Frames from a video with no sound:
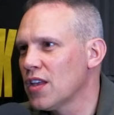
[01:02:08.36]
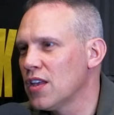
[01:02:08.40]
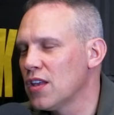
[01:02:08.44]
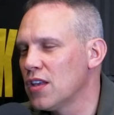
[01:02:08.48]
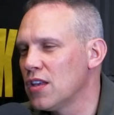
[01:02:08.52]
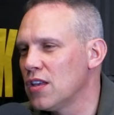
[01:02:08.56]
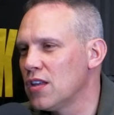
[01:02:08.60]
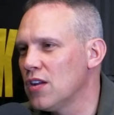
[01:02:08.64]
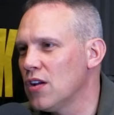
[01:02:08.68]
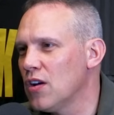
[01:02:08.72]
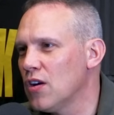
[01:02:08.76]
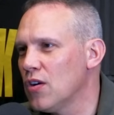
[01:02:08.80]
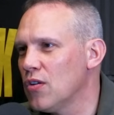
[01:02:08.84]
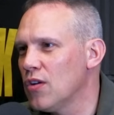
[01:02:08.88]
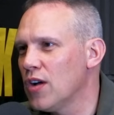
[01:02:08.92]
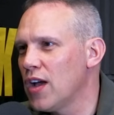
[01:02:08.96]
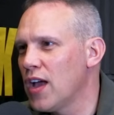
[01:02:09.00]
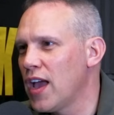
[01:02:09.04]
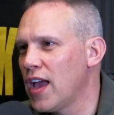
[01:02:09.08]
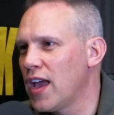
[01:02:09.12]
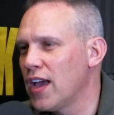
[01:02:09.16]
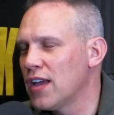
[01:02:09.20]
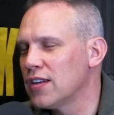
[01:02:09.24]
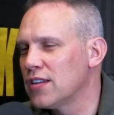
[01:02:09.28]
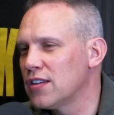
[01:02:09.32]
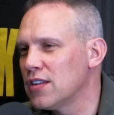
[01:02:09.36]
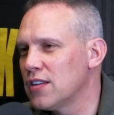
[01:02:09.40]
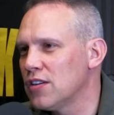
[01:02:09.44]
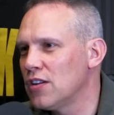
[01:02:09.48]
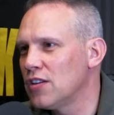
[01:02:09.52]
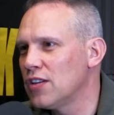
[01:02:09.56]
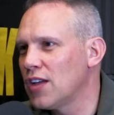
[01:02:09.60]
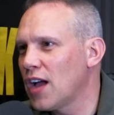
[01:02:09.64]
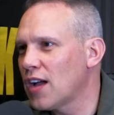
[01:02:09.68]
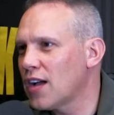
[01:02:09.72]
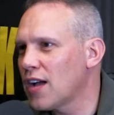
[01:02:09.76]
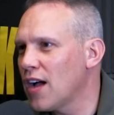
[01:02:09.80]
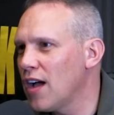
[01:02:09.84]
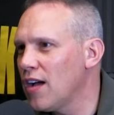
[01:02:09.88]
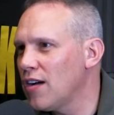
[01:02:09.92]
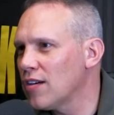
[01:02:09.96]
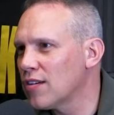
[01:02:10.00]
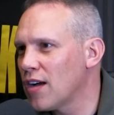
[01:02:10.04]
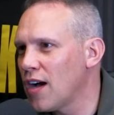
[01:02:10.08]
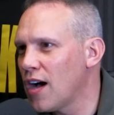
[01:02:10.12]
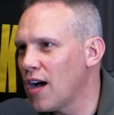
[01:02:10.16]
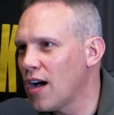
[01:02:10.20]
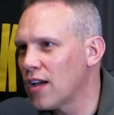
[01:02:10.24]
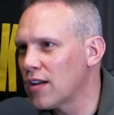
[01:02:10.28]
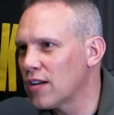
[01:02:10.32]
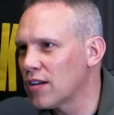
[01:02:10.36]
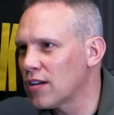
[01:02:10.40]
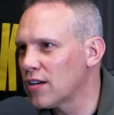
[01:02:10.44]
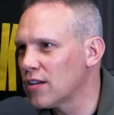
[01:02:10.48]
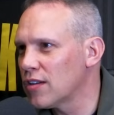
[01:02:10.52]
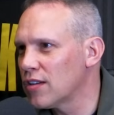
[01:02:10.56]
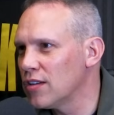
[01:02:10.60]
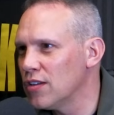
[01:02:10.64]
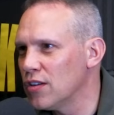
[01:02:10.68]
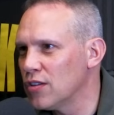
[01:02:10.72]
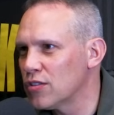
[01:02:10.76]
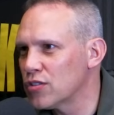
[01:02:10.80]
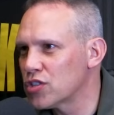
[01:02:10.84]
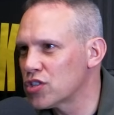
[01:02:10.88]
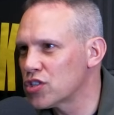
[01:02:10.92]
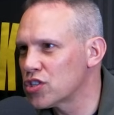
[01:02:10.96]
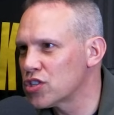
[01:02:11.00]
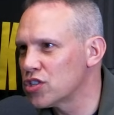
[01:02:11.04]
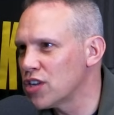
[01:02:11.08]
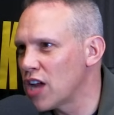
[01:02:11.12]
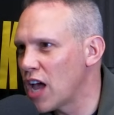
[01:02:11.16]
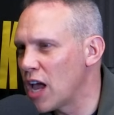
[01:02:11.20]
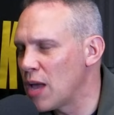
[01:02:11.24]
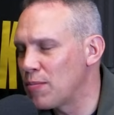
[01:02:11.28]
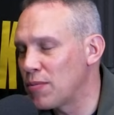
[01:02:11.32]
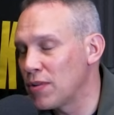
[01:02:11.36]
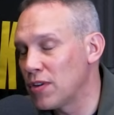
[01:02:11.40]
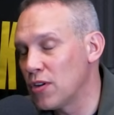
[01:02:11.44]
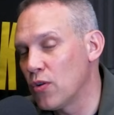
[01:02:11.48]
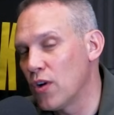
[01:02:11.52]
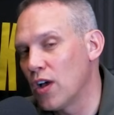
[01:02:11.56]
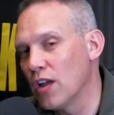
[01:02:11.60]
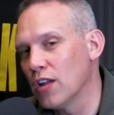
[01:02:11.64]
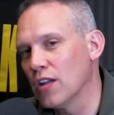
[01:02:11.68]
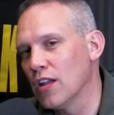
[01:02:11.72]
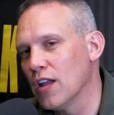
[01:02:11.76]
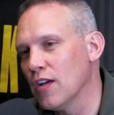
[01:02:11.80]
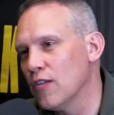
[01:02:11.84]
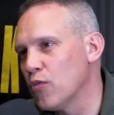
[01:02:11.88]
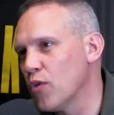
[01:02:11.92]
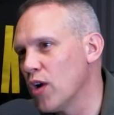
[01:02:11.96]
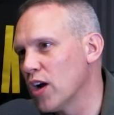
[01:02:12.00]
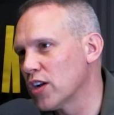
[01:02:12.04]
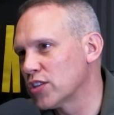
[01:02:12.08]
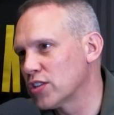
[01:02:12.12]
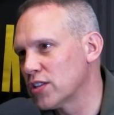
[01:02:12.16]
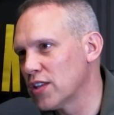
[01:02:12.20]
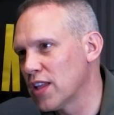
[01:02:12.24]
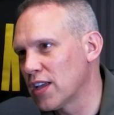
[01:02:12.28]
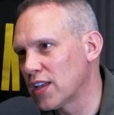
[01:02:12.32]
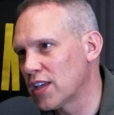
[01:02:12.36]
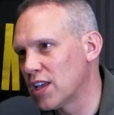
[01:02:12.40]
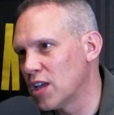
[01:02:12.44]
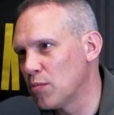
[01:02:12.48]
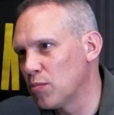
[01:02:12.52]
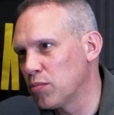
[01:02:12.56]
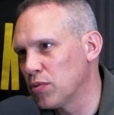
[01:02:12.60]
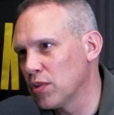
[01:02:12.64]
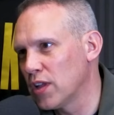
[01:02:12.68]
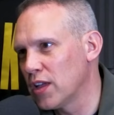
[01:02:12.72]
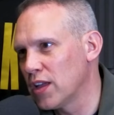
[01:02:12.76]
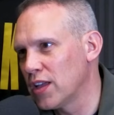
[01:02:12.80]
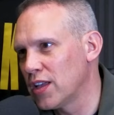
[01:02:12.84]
You know, and, you know, you got Kyle Connor, you know, sniping, who I love watching that kid play.